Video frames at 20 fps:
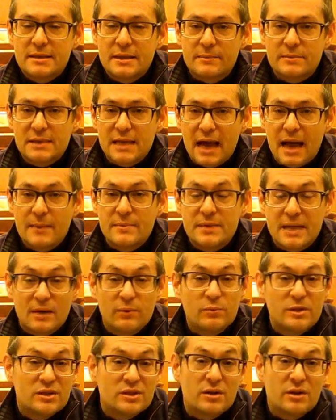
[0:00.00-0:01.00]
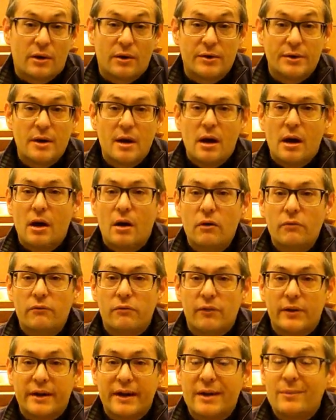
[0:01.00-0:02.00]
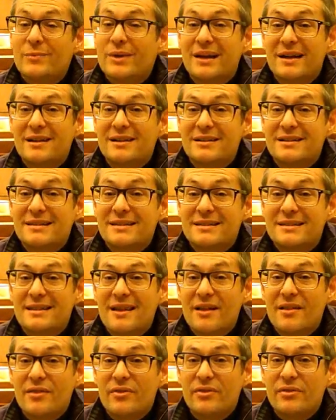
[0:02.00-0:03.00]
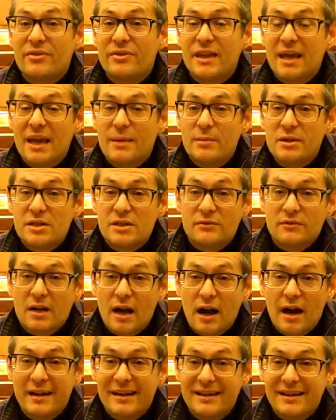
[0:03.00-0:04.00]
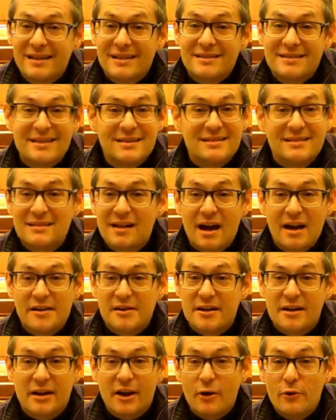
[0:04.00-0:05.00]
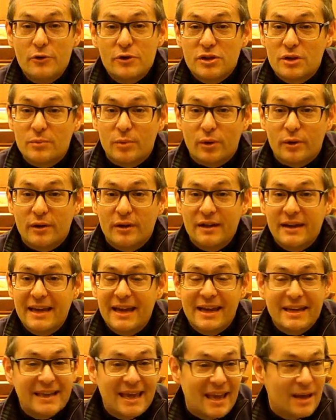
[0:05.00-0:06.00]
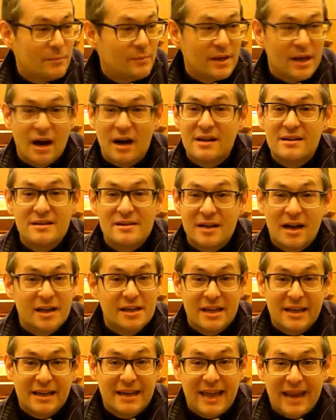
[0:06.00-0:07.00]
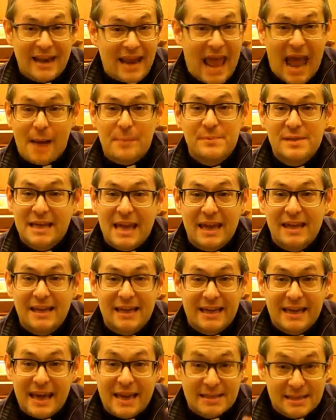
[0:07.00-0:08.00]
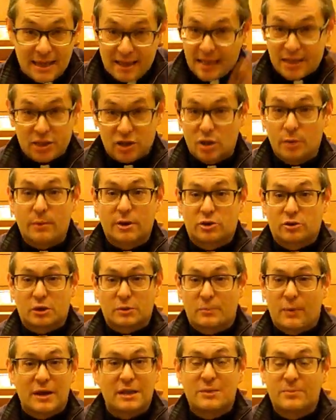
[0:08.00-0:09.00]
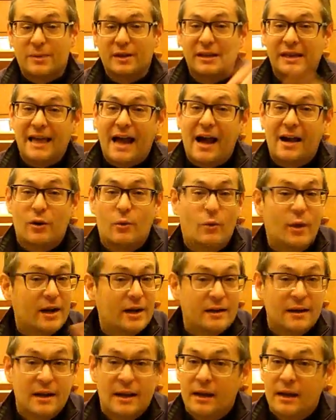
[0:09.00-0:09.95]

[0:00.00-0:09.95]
sometimes, and we start over again, because the image of God in us is non-negotiable. It can't be undone. You can't abdicate it. You can't say, that's too much responsibility, I don't want it.